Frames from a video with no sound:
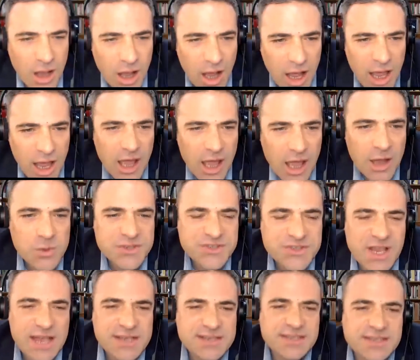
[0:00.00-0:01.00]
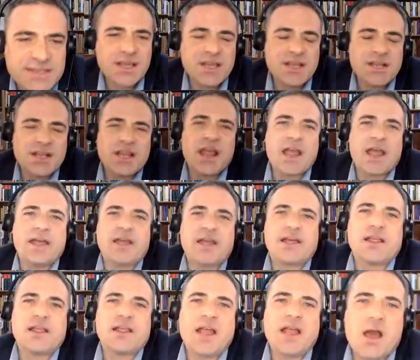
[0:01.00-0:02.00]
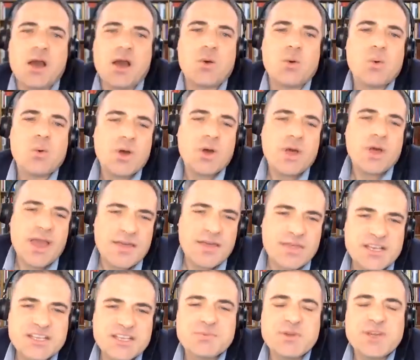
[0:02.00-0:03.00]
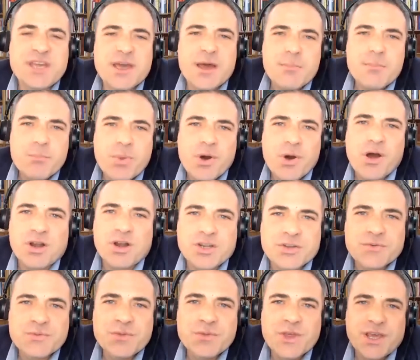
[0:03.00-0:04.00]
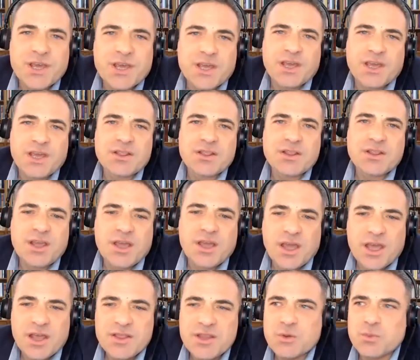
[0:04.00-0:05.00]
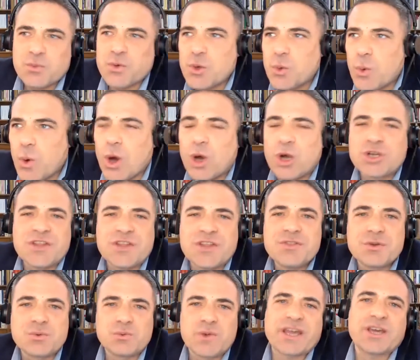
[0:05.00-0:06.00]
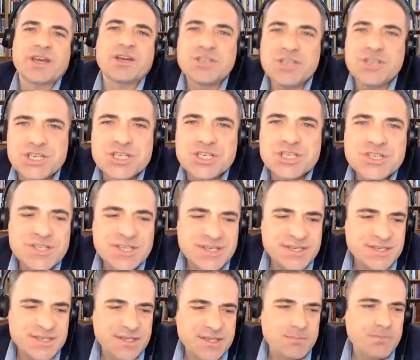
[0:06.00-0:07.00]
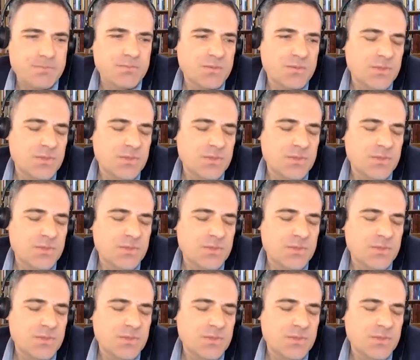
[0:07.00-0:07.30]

I was asking how ethics become part of the reward and the recognition system